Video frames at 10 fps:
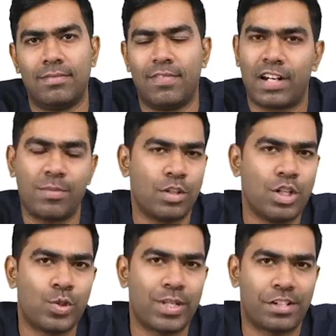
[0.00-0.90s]
Welcome to the
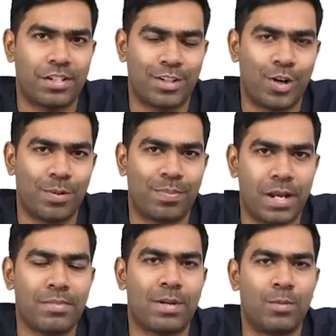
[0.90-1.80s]
new section on
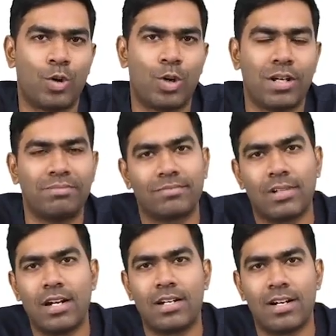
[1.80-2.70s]
primary amenorrhea
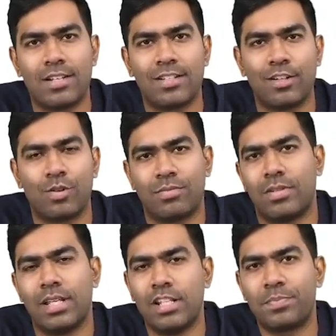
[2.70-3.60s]
and Turner syndrome.
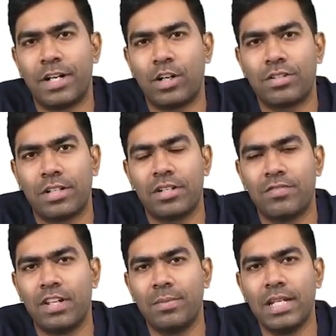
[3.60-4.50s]
In this particular section,
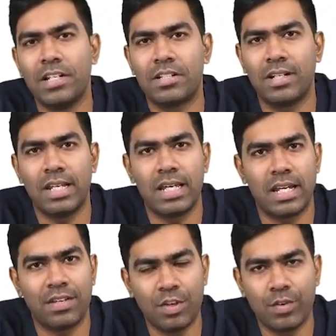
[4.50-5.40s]
we'll be initially
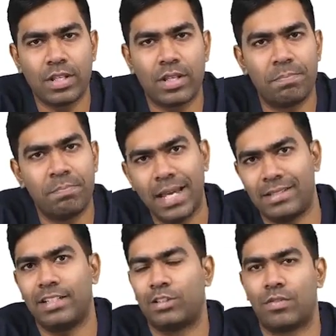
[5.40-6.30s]
reviewing the
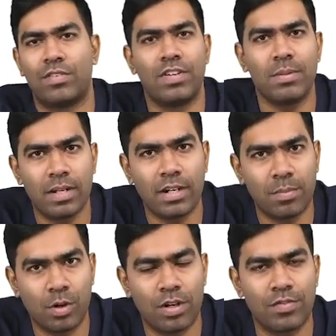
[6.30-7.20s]
basics of the female
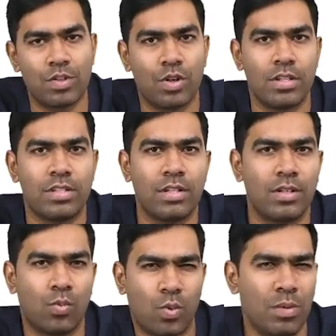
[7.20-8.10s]
reproductive
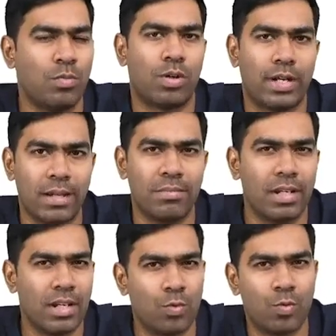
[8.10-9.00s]
physiology one more time
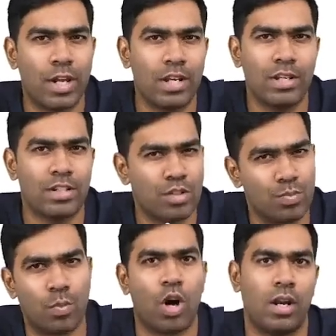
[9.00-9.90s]
in a very
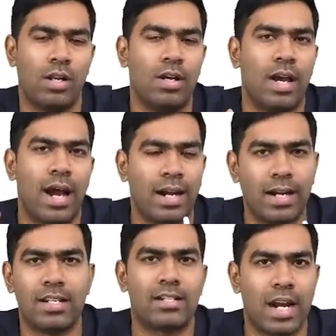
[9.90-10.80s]
small and
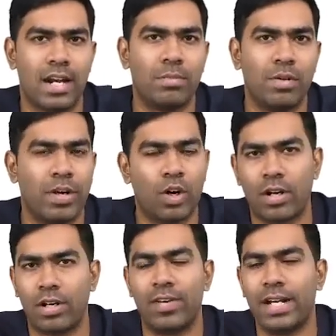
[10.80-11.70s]
understandable way,
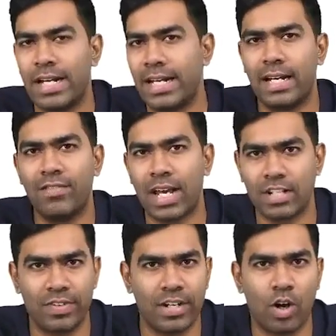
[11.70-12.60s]
not in a very detailed way
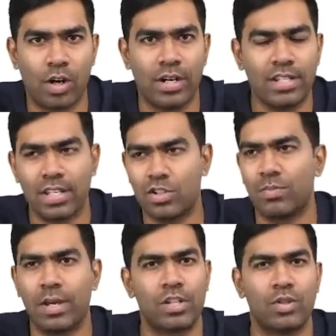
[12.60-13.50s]
as we did already, just to
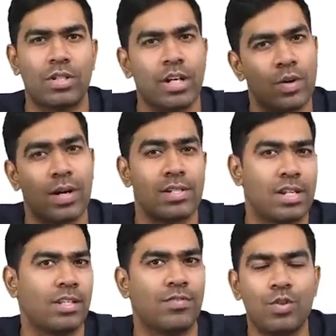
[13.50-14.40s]
make sure that you
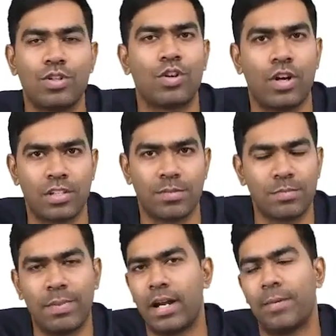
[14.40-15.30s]
understand the future concepts
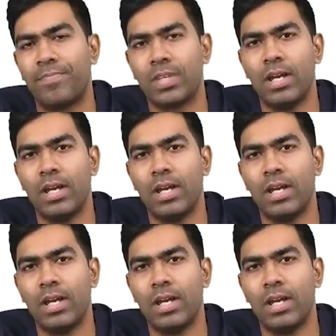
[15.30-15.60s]
better.